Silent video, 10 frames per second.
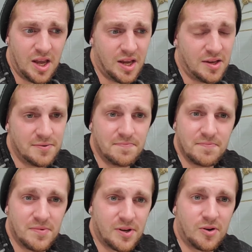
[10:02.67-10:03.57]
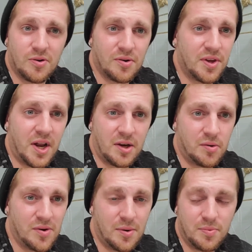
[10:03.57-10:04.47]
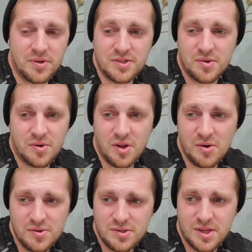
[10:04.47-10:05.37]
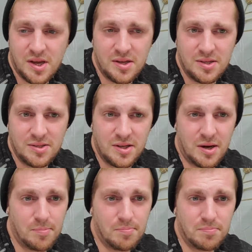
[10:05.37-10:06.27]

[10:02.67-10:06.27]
And a girl that I grew up with so close that I